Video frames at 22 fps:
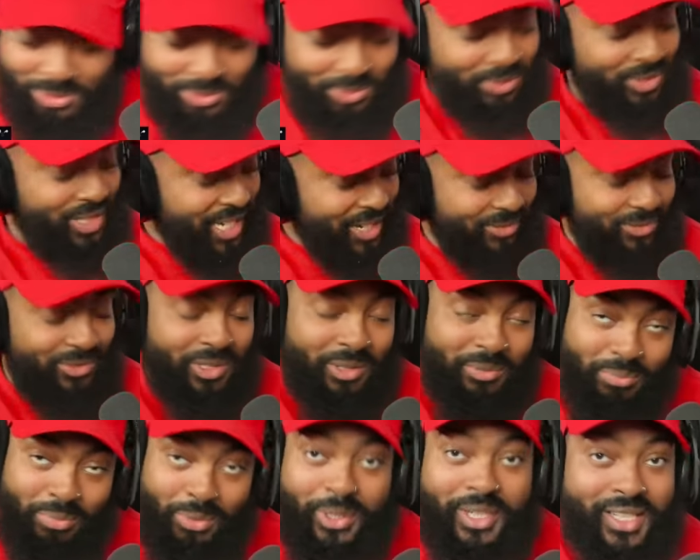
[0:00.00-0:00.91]
definitely
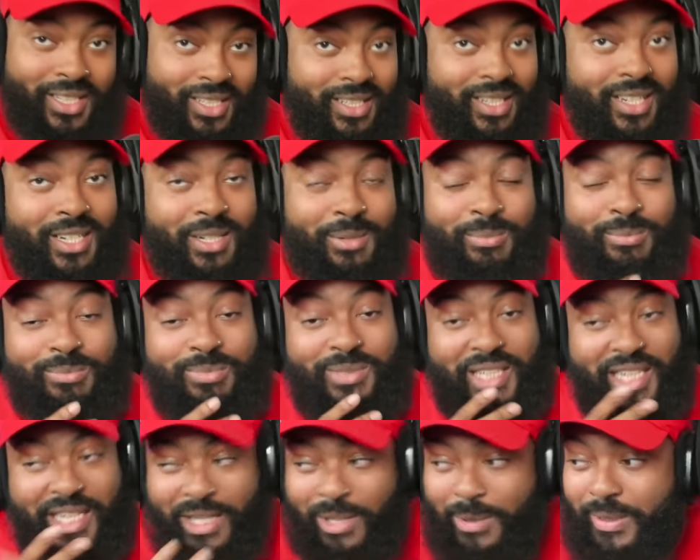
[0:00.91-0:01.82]
bring up
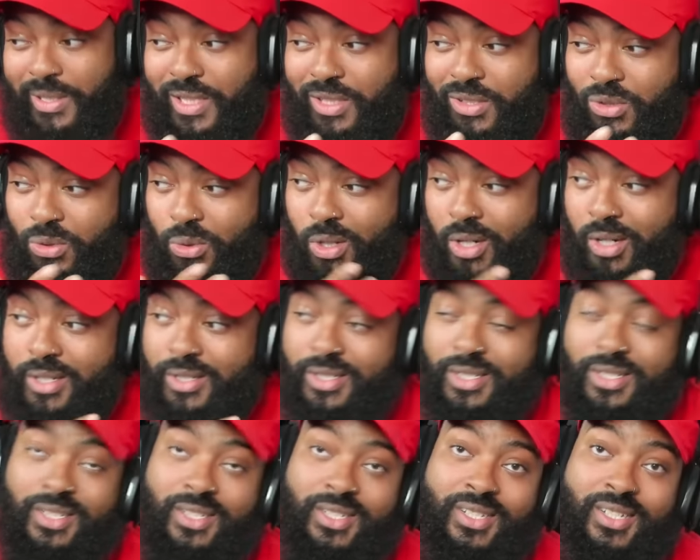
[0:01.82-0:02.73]
Karrion
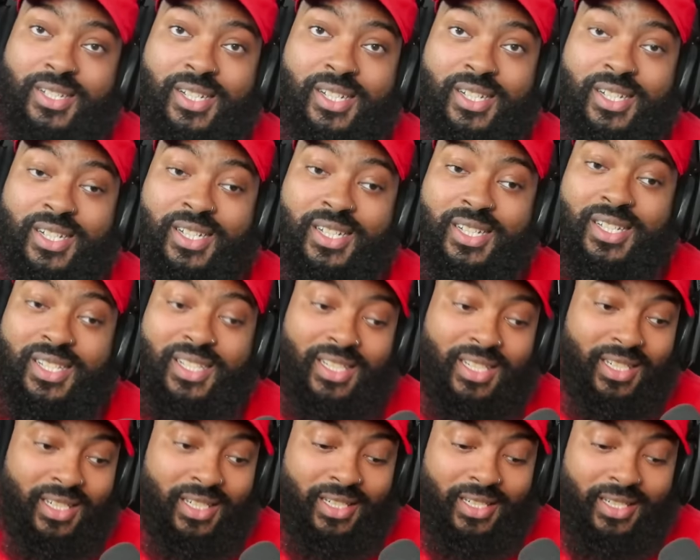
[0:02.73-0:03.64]
Kross's uh
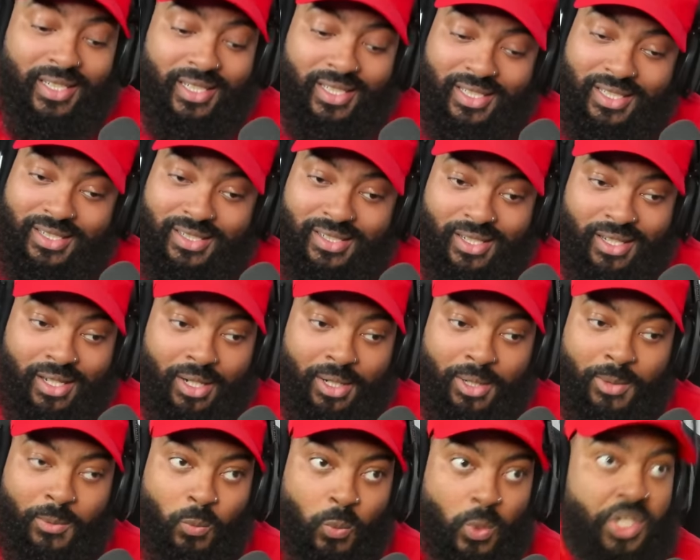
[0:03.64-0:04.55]
his
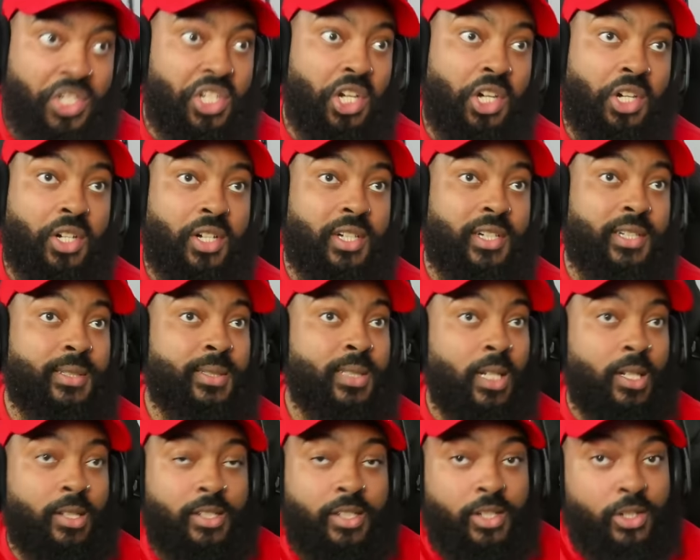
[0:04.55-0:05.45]
uh return
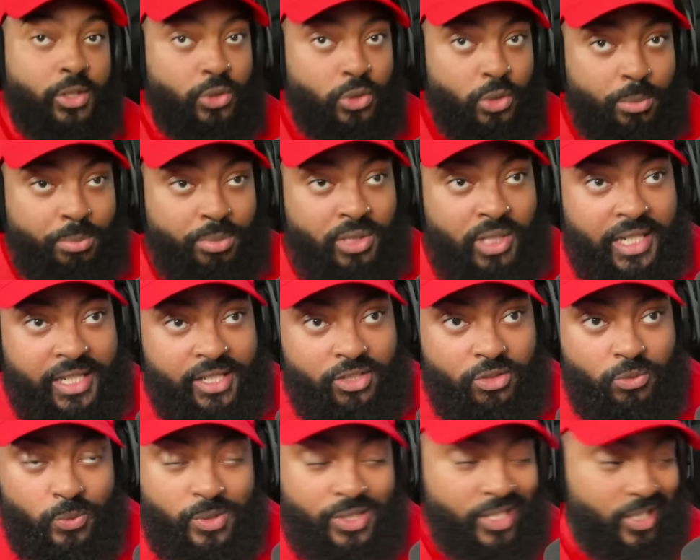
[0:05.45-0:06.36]
under the Triple
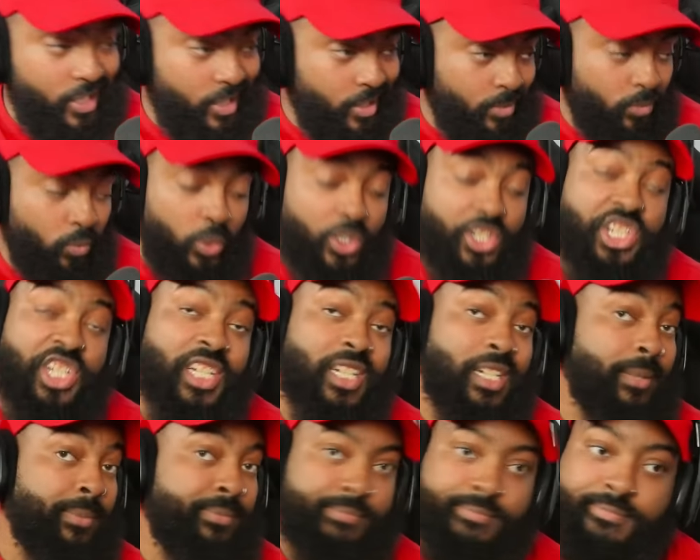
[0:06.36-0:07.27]
H
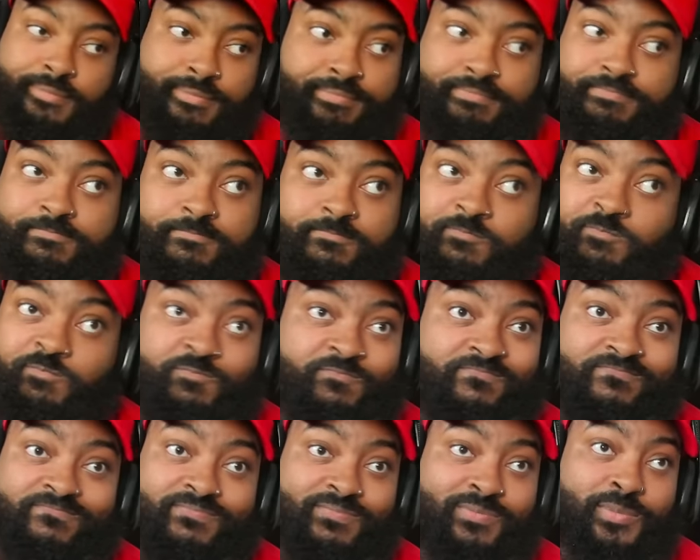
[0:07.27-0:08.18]
regime.
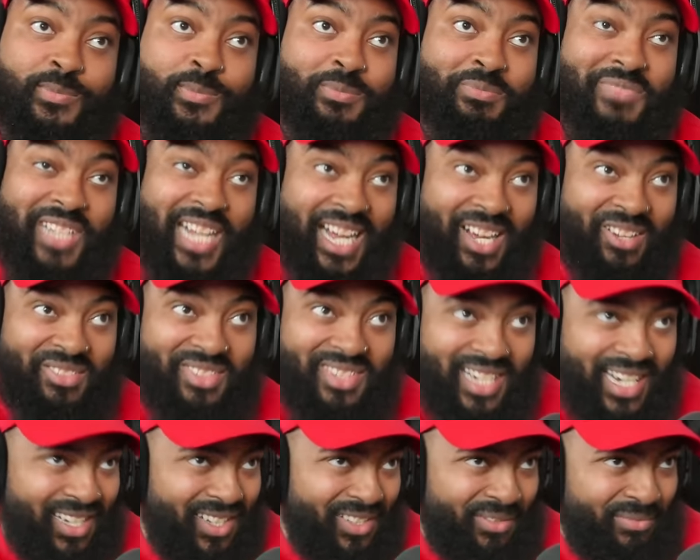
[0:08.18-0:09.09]

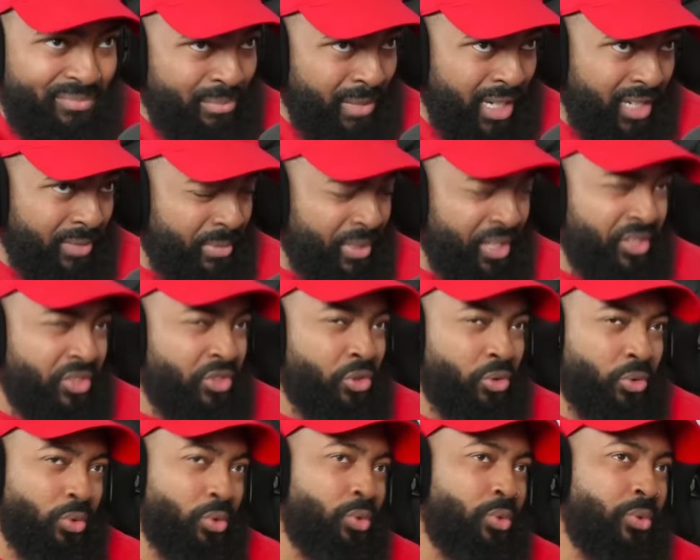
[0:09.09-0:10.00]
Outside of maybe
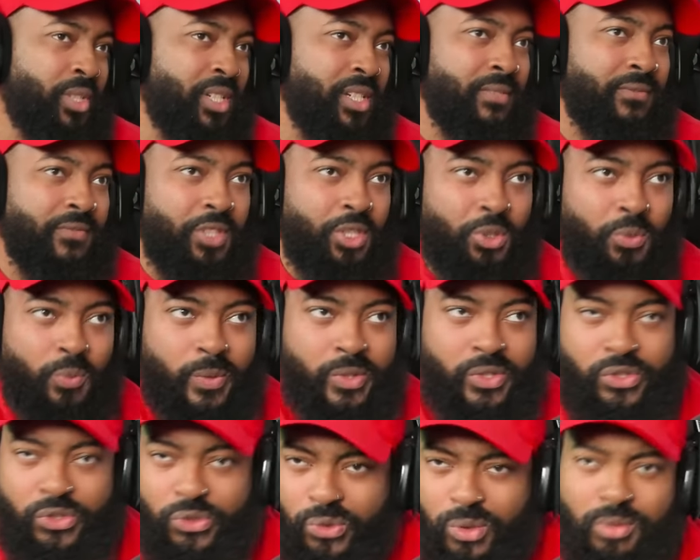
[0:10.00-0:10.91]
Drew, his feud with
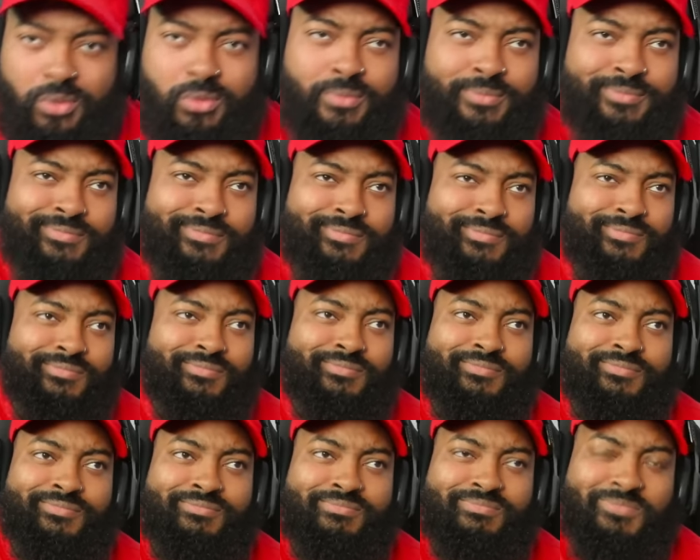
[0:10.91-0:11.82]
Drew,
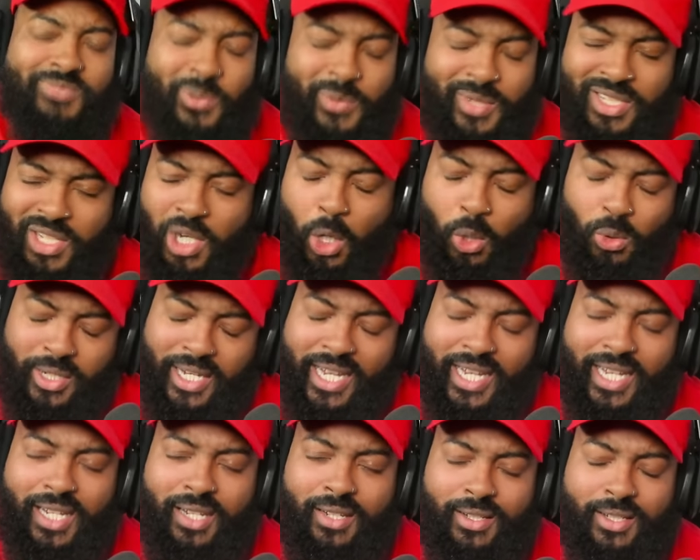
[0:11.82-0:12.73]
it was
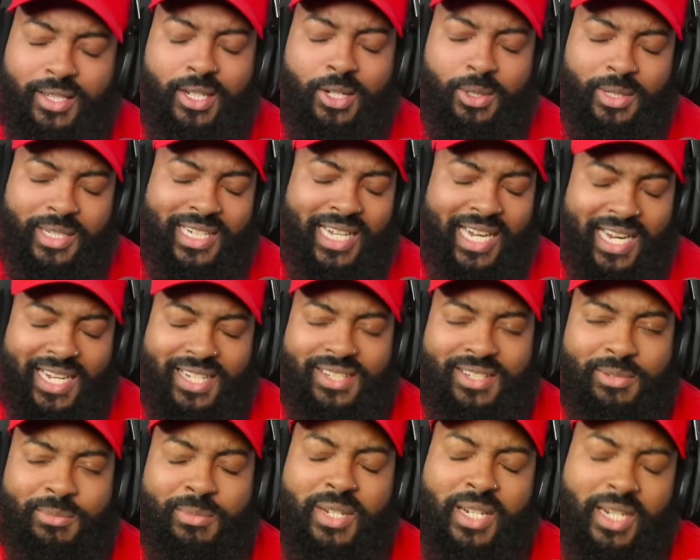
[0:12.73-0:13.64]
okay. You know, it had
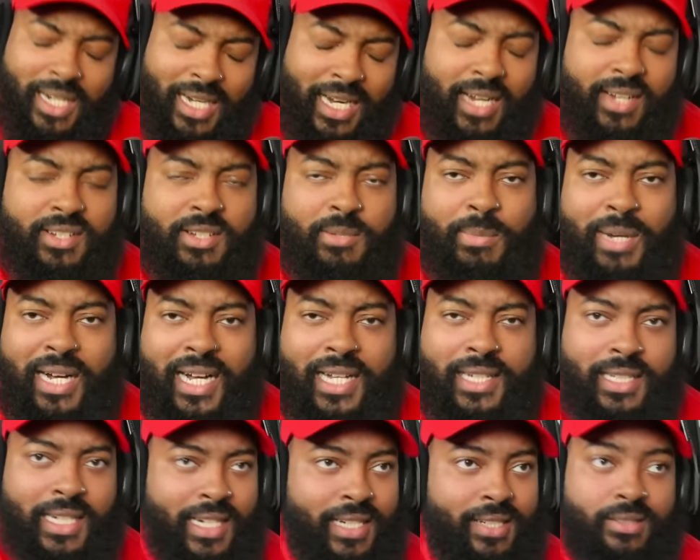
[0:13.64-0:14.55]
some had some
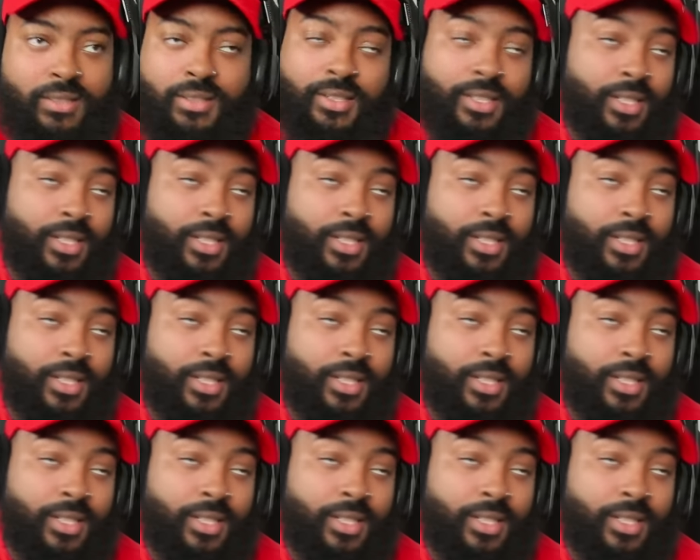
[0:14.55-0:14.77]
highlights.